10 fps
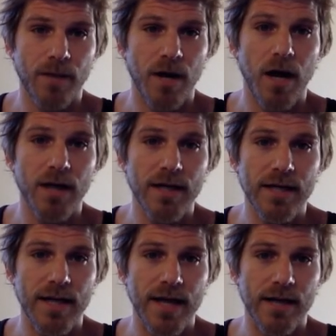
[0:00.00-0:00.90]

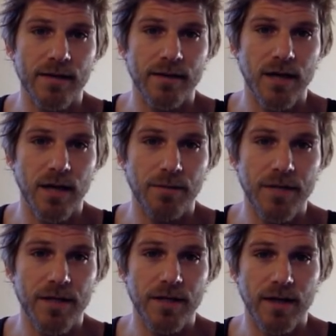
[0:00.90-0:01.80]
honey and
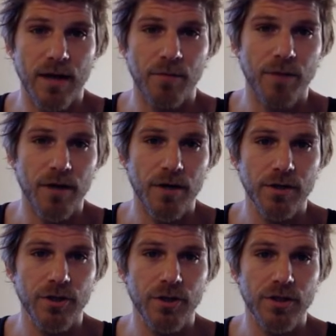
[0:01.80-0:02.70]
peanut and almond butter.
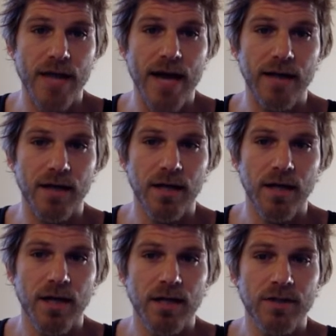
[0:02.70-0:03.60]
You just add
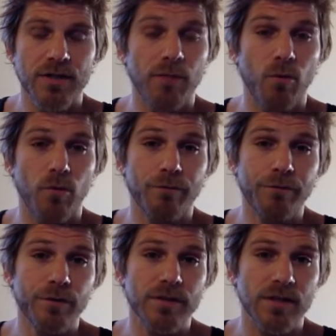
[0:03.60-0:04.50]
some more
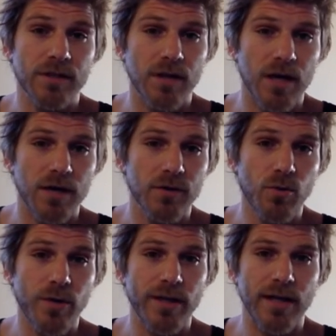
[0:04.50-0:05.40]
fruits
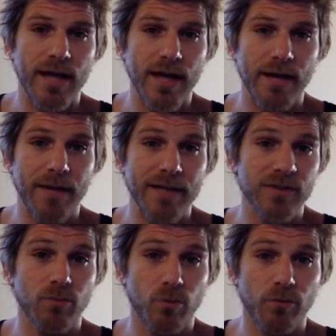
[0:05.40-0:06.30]
to it, and by
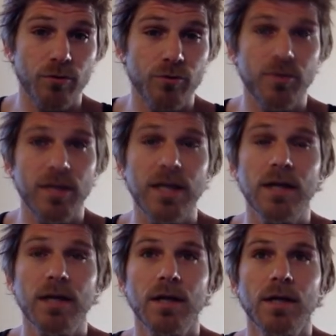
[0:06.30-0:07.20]
some more fruits, really
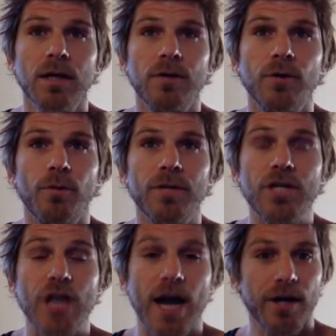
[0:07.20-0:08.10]
don't be
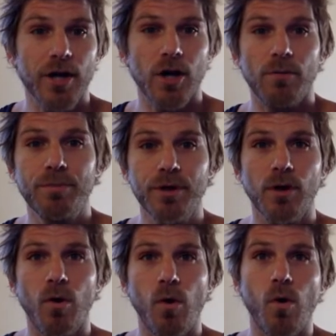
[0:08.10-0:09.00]
shy. Put a
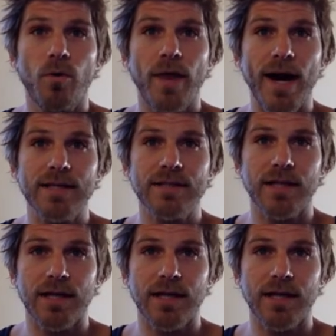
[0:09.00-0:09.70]
whole nice